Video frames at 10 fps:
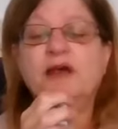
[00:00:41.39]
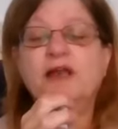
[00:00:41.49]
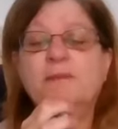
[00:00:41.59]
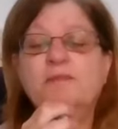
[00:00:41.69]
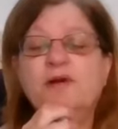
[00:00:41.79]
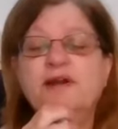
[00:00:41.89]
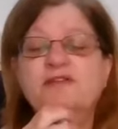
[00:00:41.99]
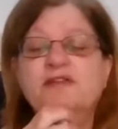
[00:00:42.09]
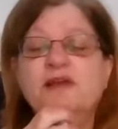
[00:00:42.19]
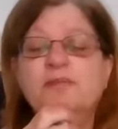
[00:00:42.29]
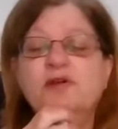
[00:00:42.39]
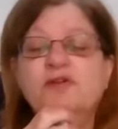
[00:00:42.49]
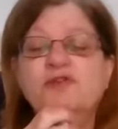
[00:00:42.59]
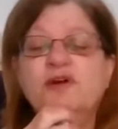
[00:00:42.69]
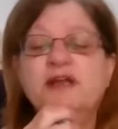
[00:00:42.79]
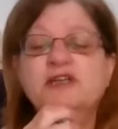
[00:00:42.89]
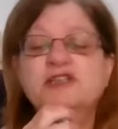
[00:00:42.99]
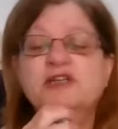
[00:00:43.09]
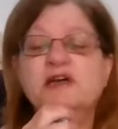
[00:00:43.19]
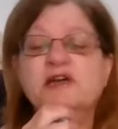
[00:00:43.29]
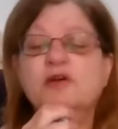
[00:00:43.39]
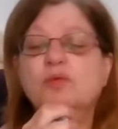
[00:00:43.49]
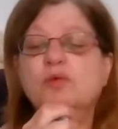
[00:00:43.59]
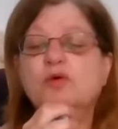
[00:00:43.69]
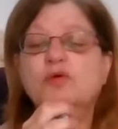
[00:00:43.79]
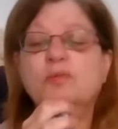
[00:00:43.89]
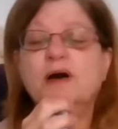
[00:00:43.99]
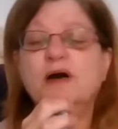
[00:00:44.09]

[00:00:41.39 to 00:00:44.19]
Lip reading: And I'm embracing their beautiful energy like a warm